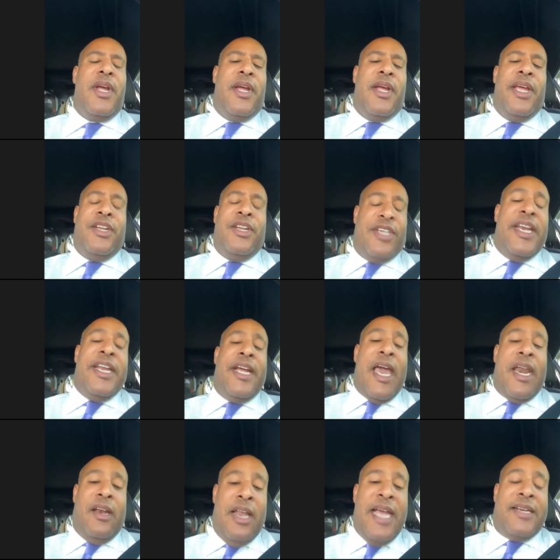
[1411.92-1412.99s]
He said he got
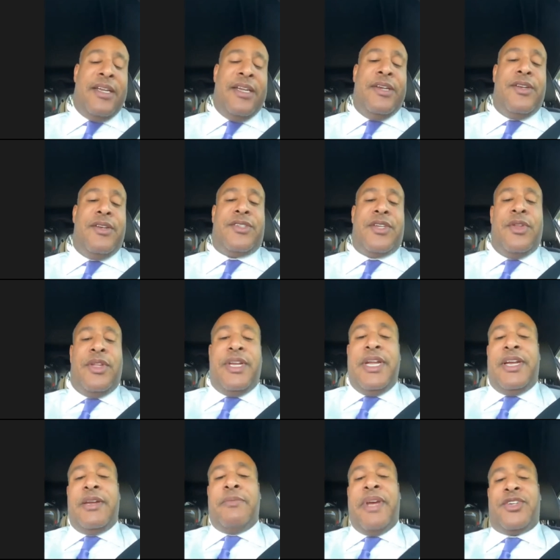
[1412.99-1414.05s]
elected so that he
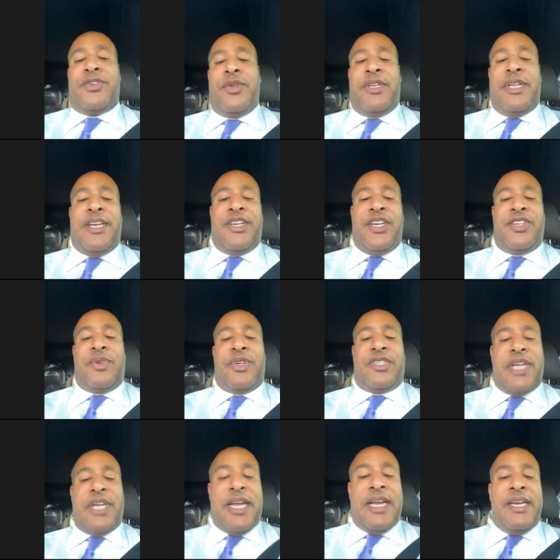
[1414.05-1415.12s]
could make sure that that district
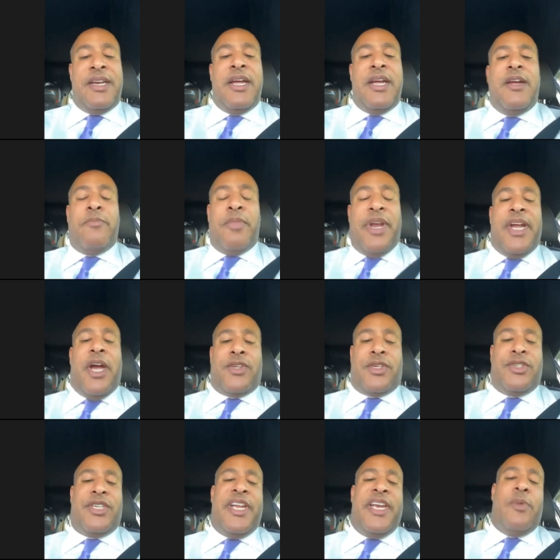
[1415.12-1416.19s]
stayed but he also
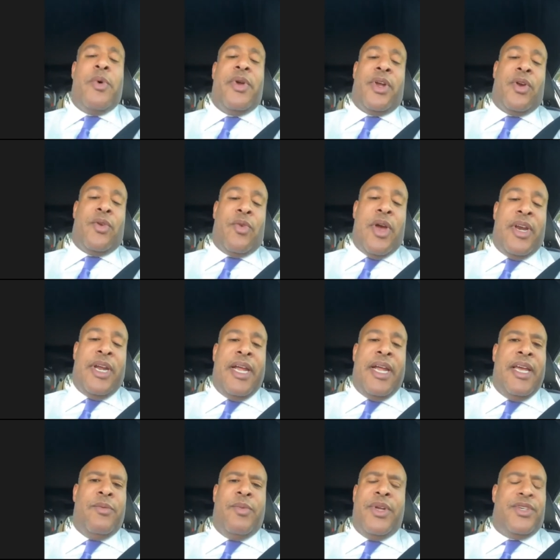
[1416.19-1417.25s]
said he wasn't going to run
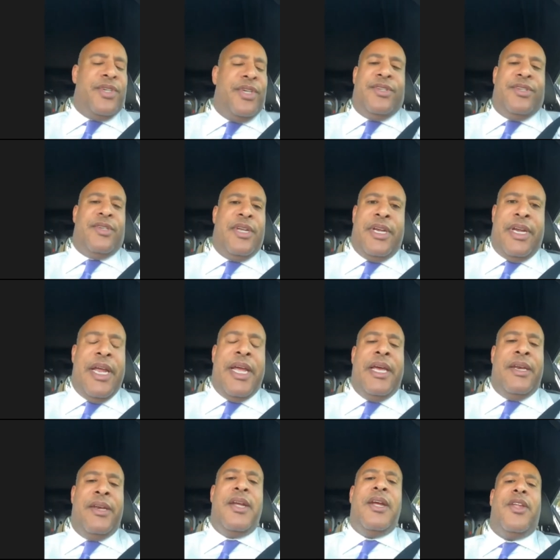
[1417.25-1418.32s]
again, which is
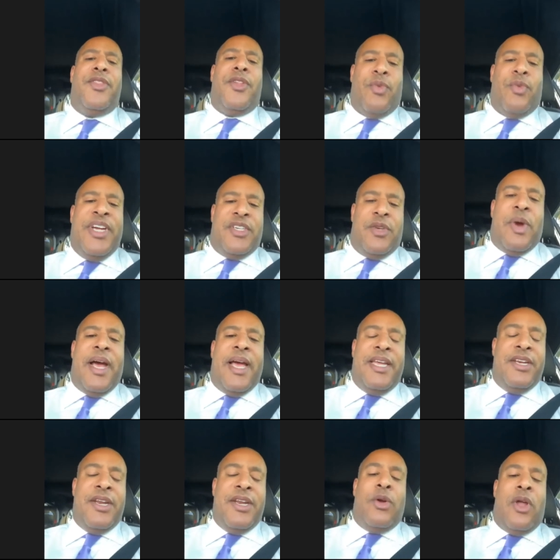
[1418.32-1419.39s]
again the reason why he
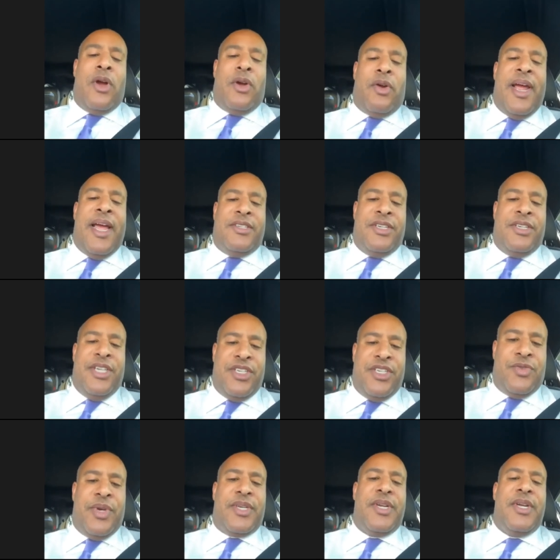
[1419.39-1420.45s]
no longer has a district.